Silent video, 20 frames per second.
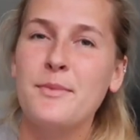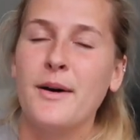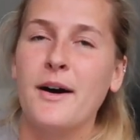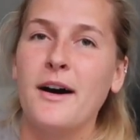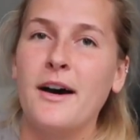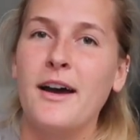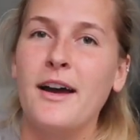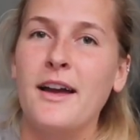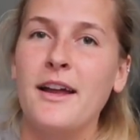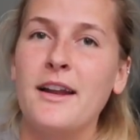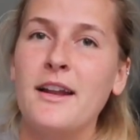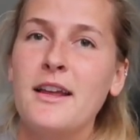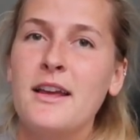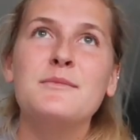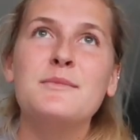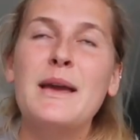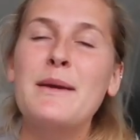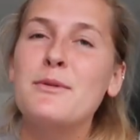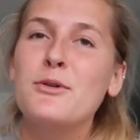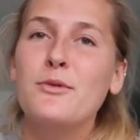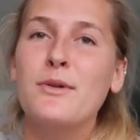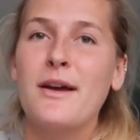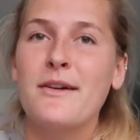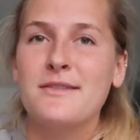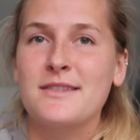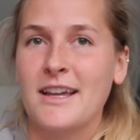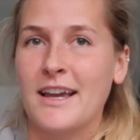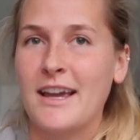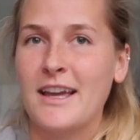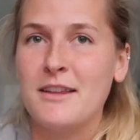but maybe when I
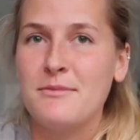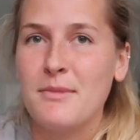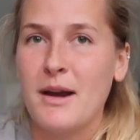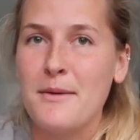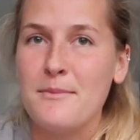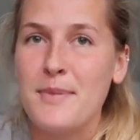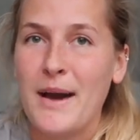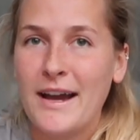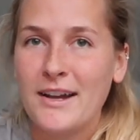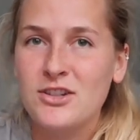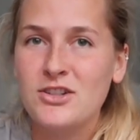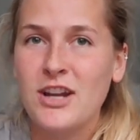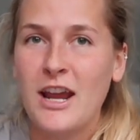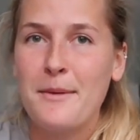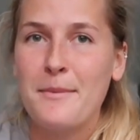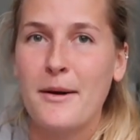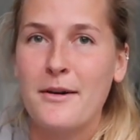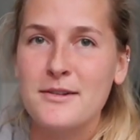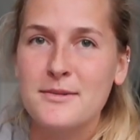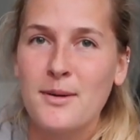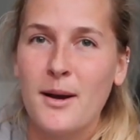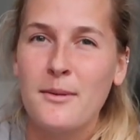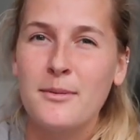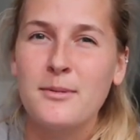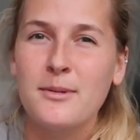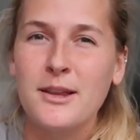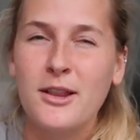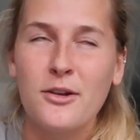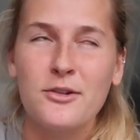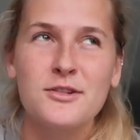was like in my best shape, I was
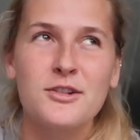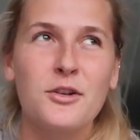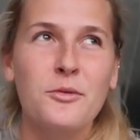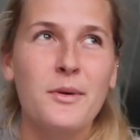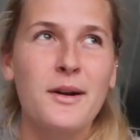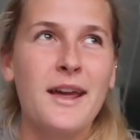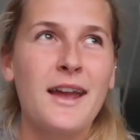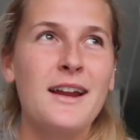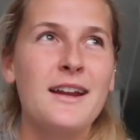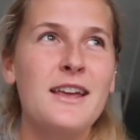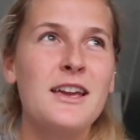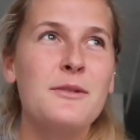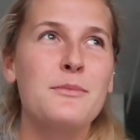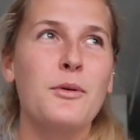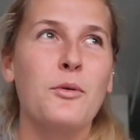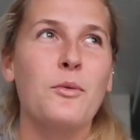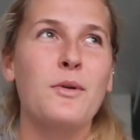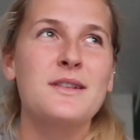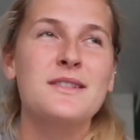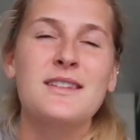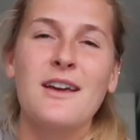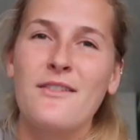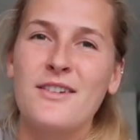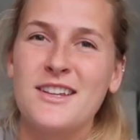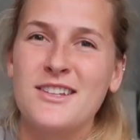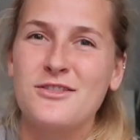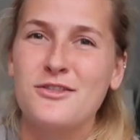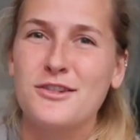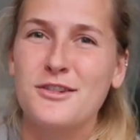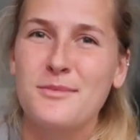probably closer to 180, but
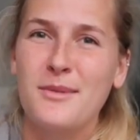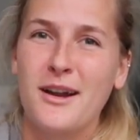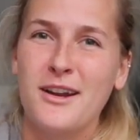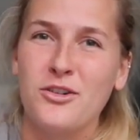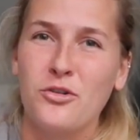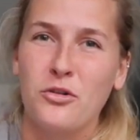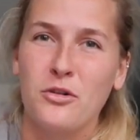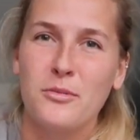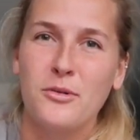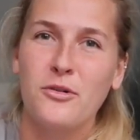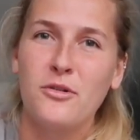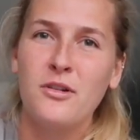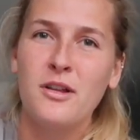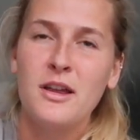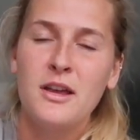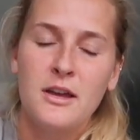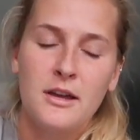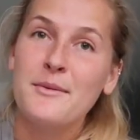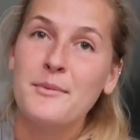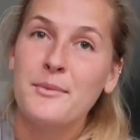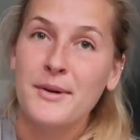170 is usually my normal.